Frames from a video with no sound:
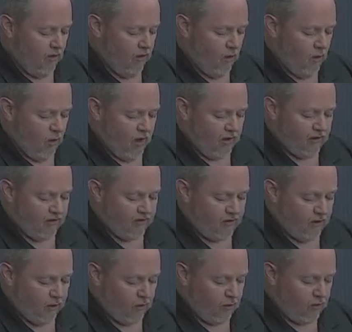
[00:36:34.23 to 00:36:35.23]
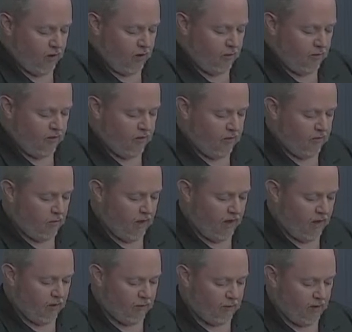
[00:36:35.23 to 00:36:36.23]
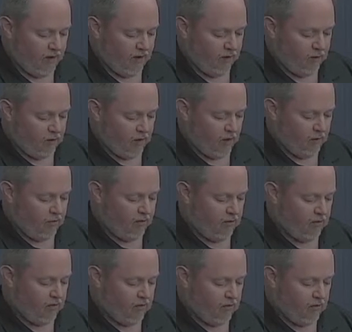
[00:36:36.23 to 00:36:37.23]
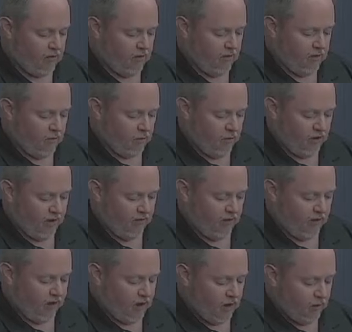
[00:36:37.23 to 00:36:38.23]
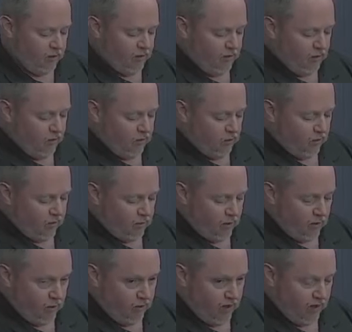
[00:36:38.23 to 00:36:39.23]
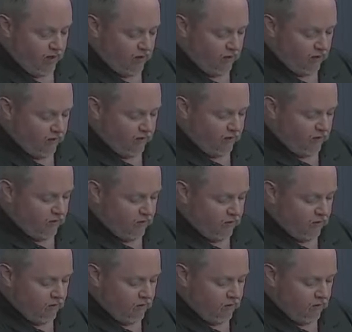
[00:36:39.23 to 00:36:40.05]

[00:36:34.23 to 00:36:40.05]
Though I could still grip my arthritic grip, bring the cup with both hands.